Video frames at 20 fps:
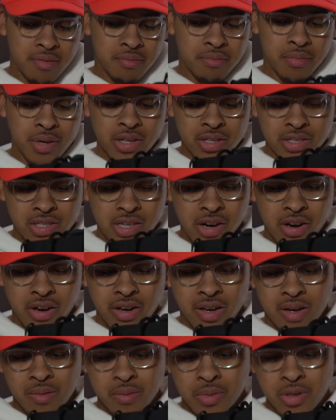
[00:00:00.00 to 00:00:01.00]
military
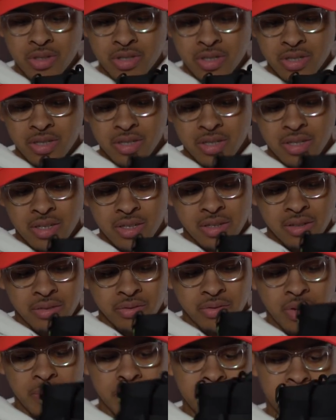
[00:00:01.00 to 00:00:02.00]
numbers
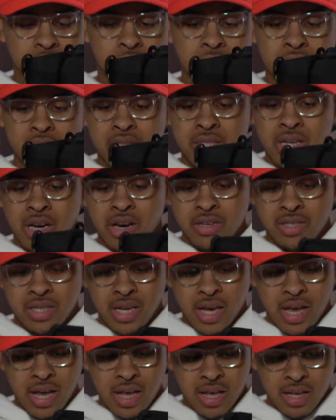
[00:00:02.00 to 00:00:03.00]
from his military
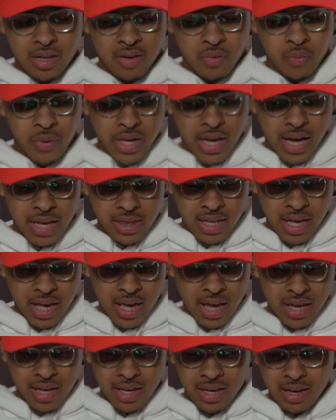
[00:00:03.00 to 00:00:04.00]
tag. We got
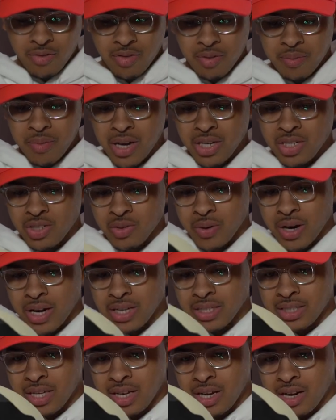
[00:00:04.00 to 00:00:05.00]
that information
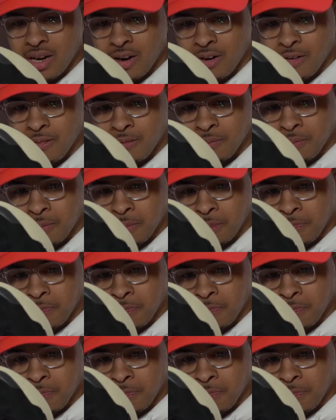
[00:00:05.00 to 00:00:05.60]
right there.